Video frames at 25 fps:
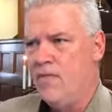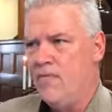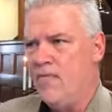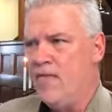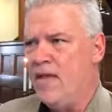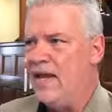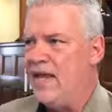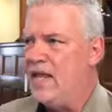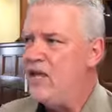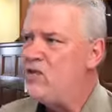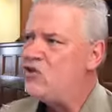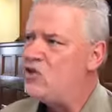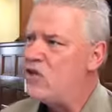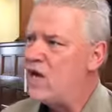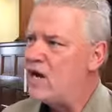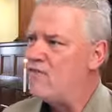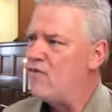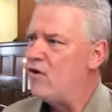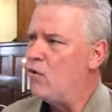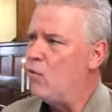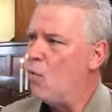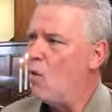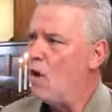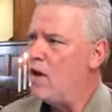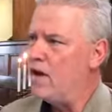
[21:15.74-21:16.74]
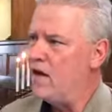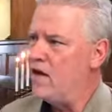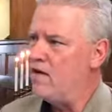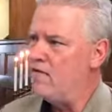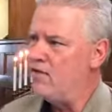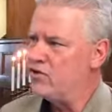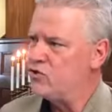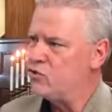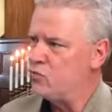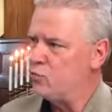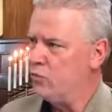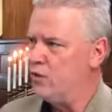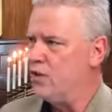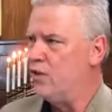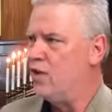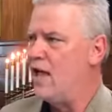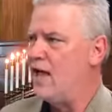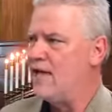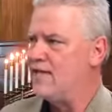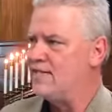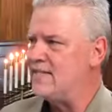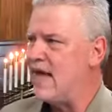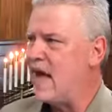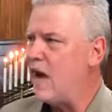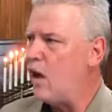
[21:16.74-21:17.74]
that each and every one of us
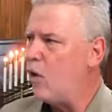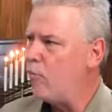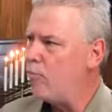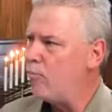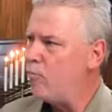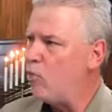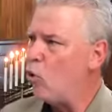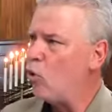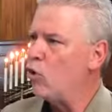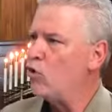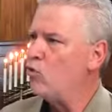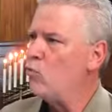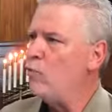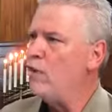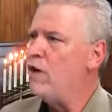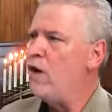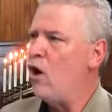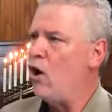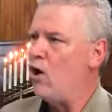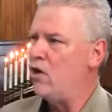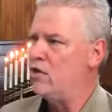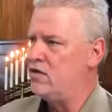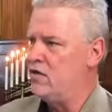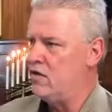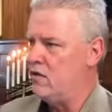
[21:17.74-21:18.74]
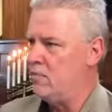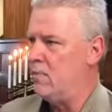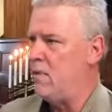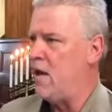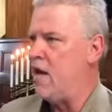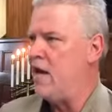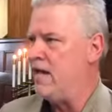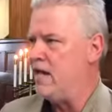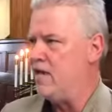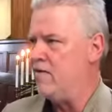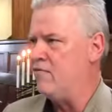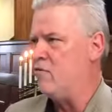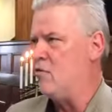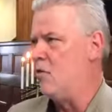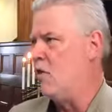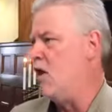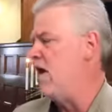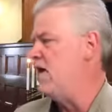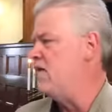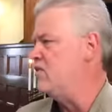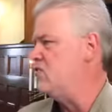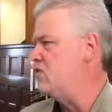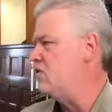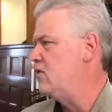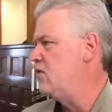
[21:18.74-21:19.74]
realize how important we are to the body of
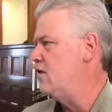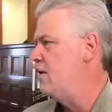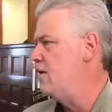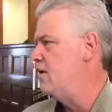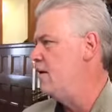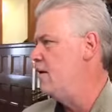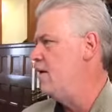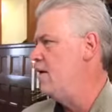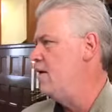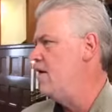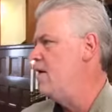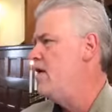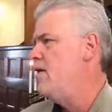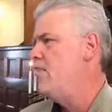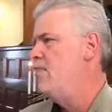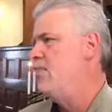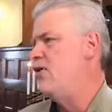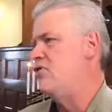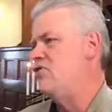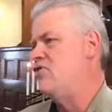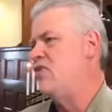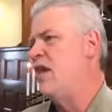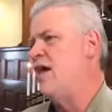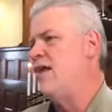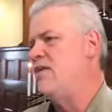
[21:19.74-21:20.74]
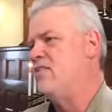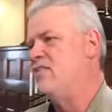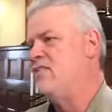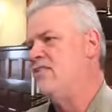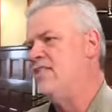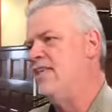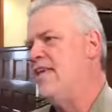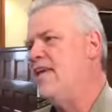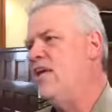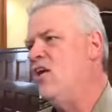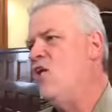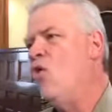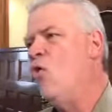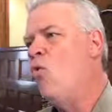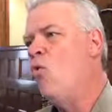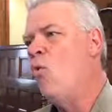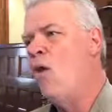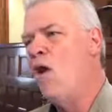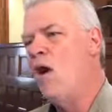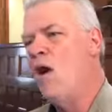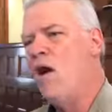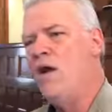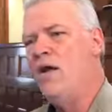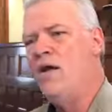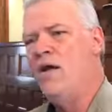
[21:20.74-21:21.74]
Christ. There's not a single
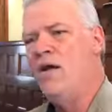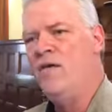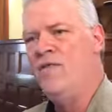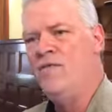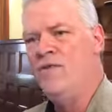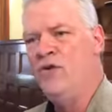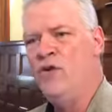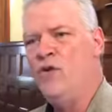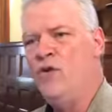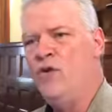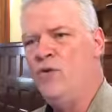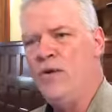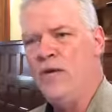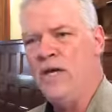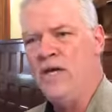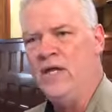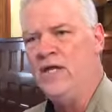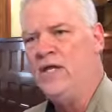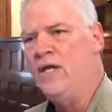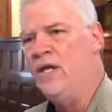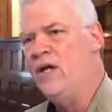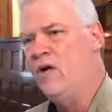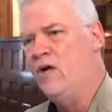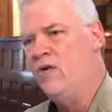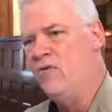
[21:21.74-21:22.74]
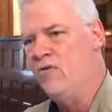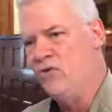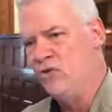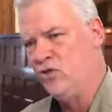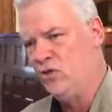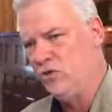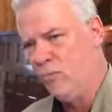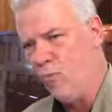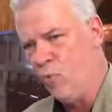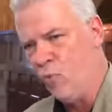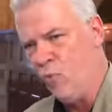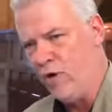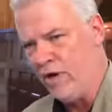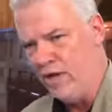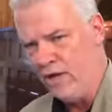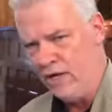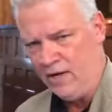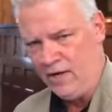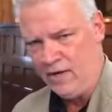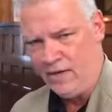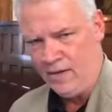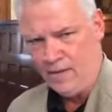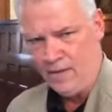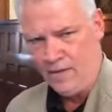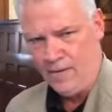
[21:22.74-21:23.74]
one of you in here this morning
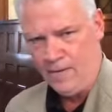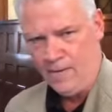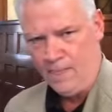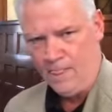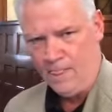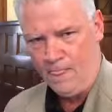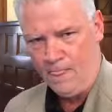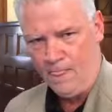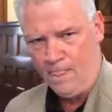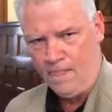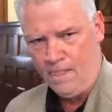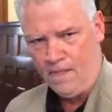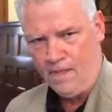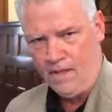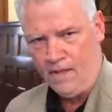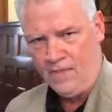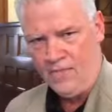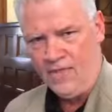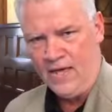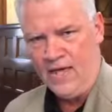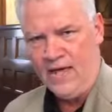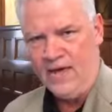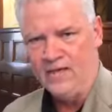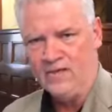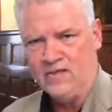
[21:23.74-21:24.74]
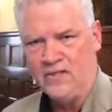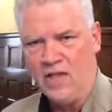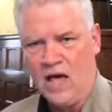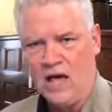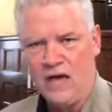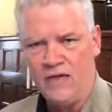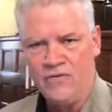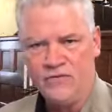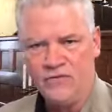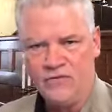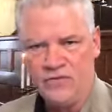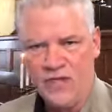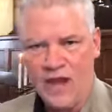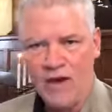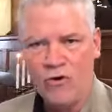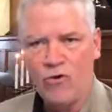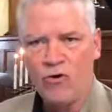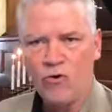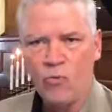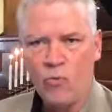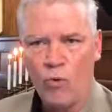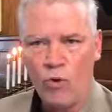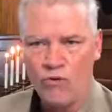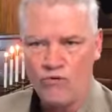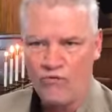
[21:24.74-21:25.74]
that is not of
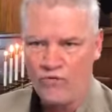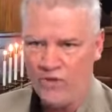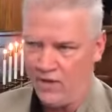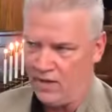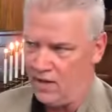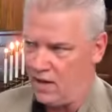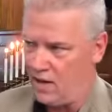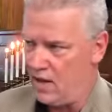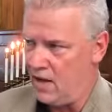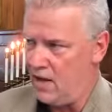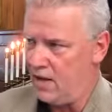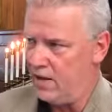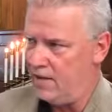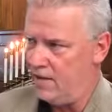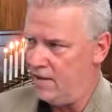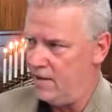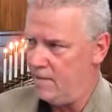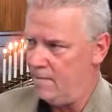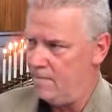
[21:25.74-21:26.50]
sacred worth to God